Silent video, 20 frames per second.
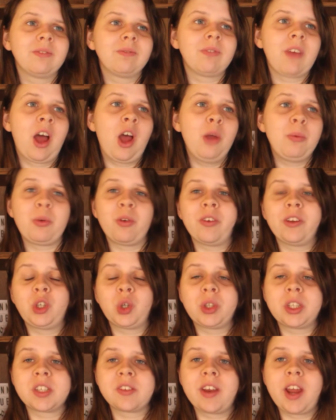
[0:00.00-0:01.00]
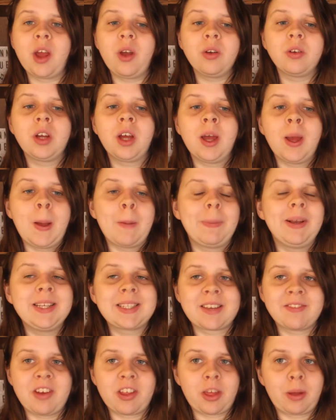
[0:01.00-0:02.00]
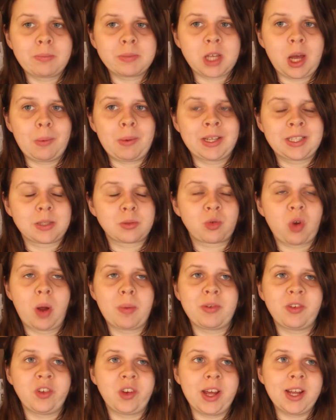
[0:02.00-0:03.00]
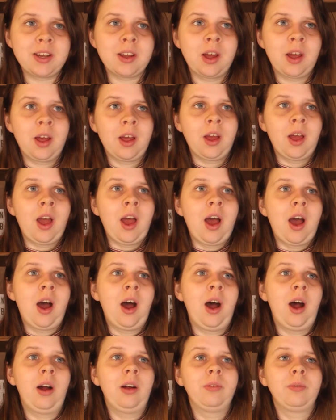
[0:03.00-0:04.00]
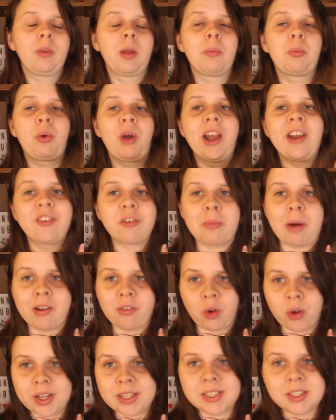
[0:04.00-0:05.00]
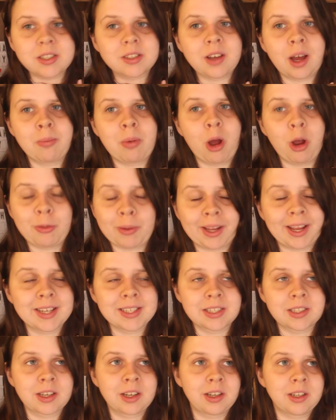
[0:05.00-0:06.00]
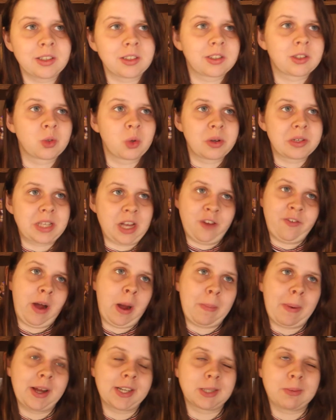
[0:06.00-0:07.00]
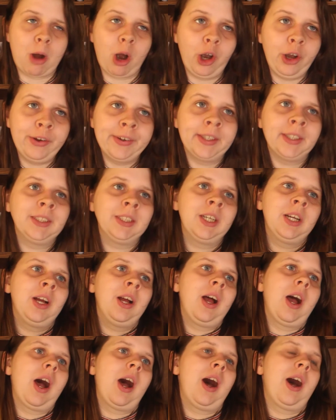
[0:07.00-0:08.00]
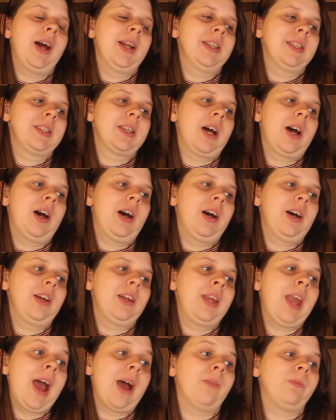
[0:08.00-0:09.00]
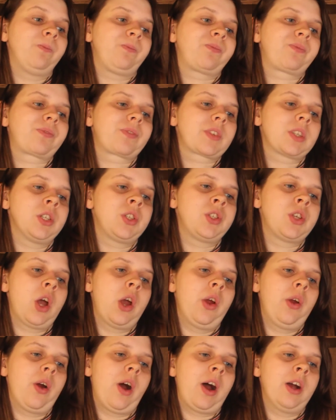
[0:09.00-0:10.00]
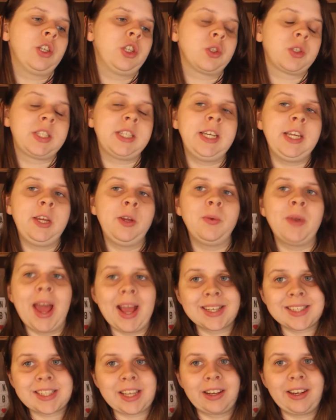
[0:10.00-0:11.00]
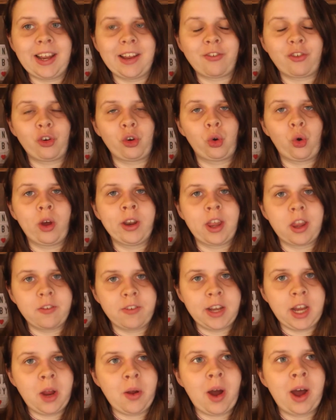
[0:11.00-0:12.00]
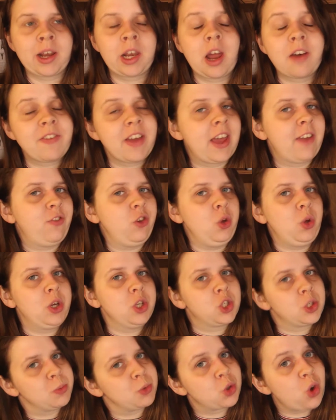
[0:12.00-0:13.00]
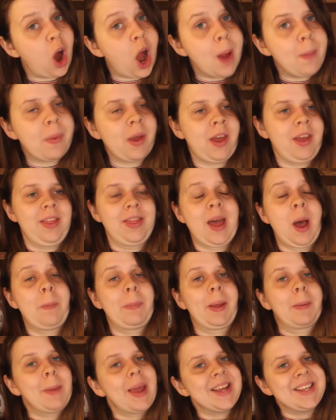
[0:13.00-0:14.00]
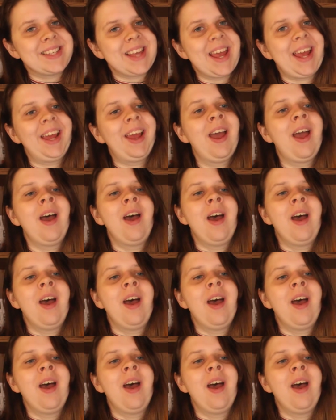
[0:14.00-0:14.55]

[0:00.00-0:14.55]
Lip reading: I hope you've enjoyed this video. Please give it a thumbs up and subscribe if you did. Pray for my voice. I'm hoping it's going to sort itself out by tomorrow. And yeah, so I shall see you next Sunday for another video. I'd love it if you could subscribe. That would be amazing.